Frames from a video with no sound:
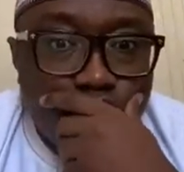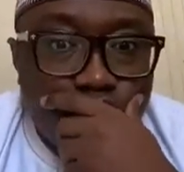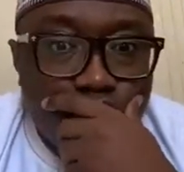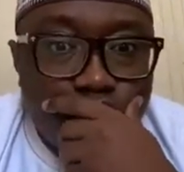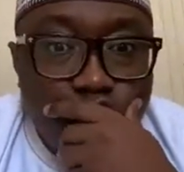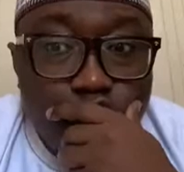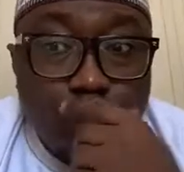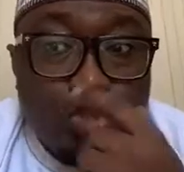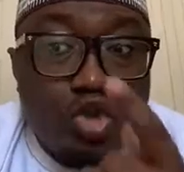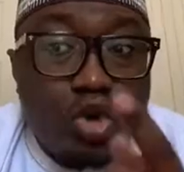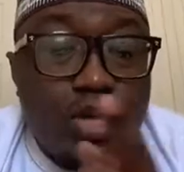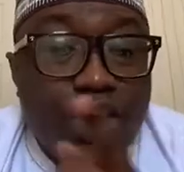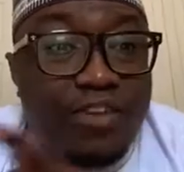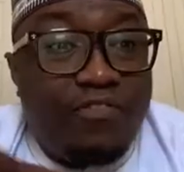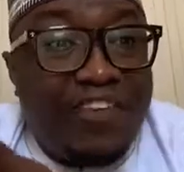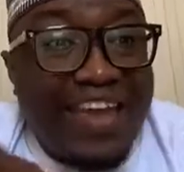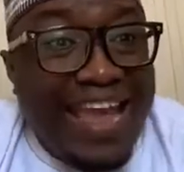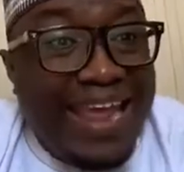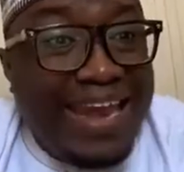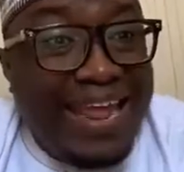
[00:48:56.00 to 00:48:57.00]
So if
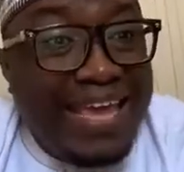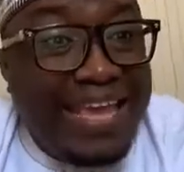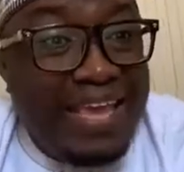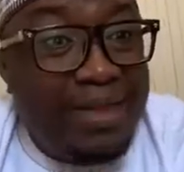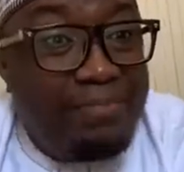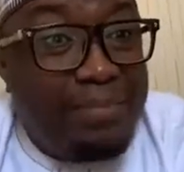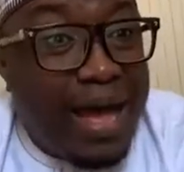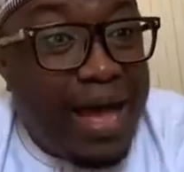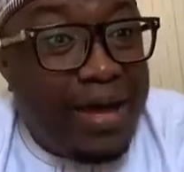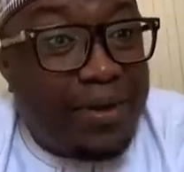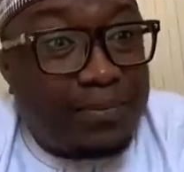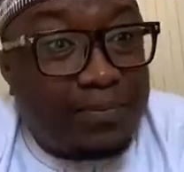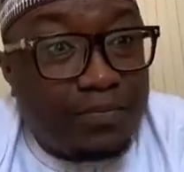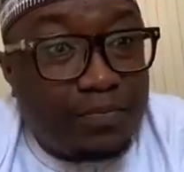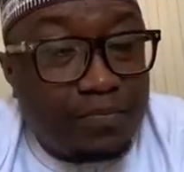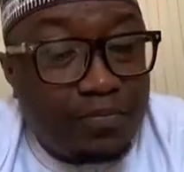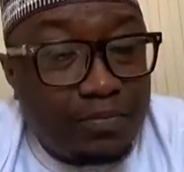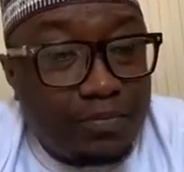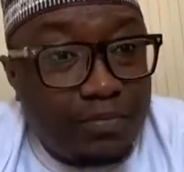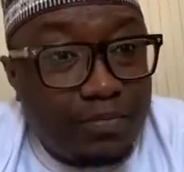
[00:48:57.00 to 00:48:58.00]
any imam
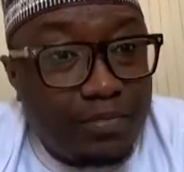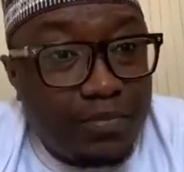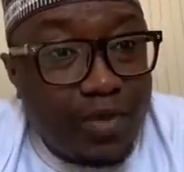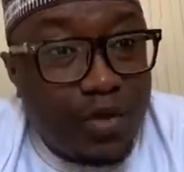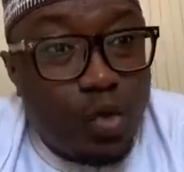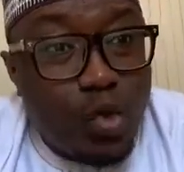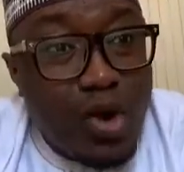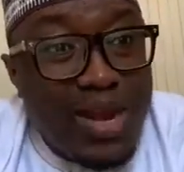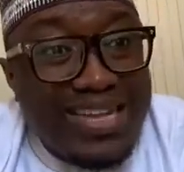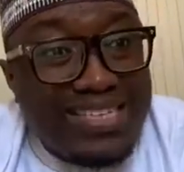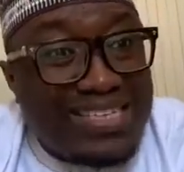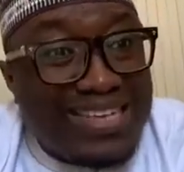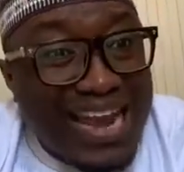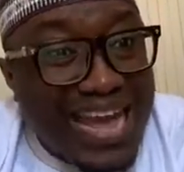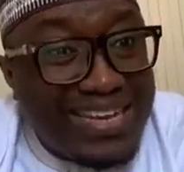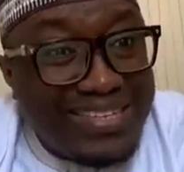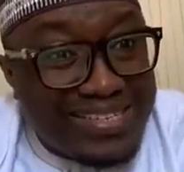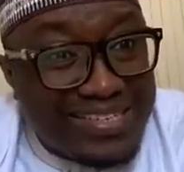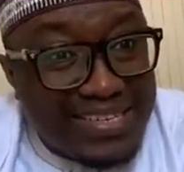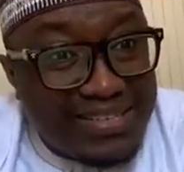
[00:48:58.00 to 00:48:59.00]
who is
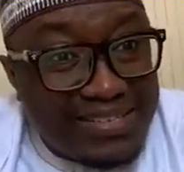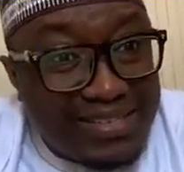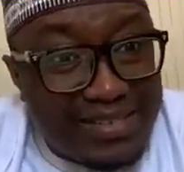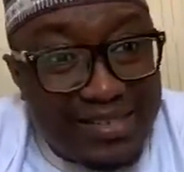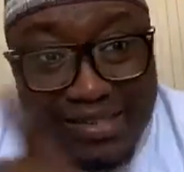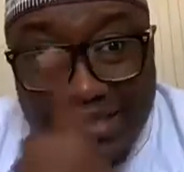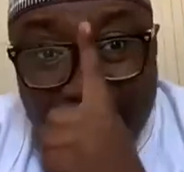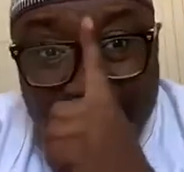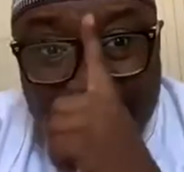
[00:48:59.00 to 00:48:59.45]
licensed